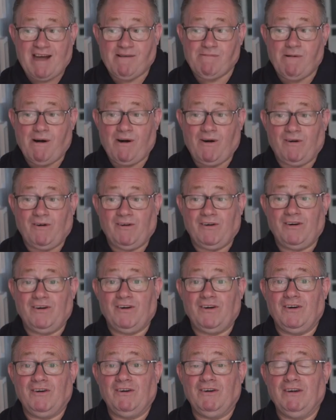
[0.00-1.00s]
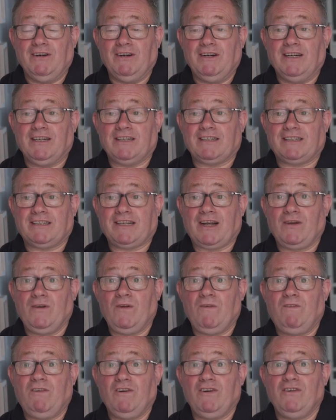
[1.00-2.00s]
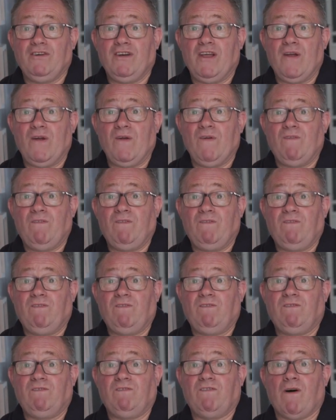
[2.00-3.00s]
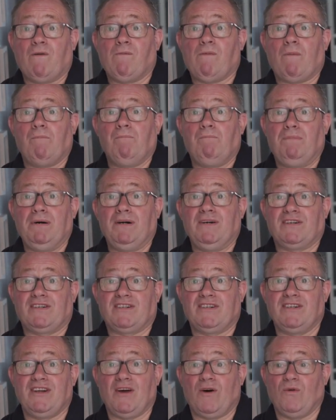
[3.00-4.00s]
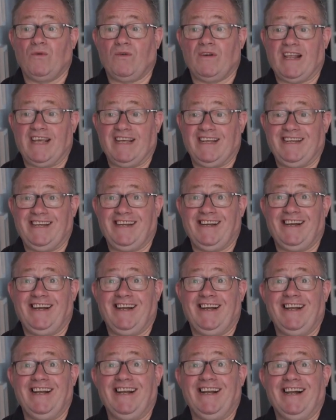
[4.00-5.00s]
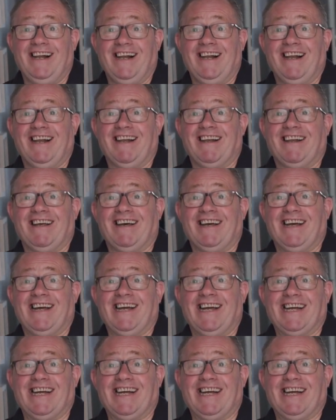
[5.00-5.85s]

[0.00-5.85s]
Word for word: I watch Channel 4 News for one person only. Who's that?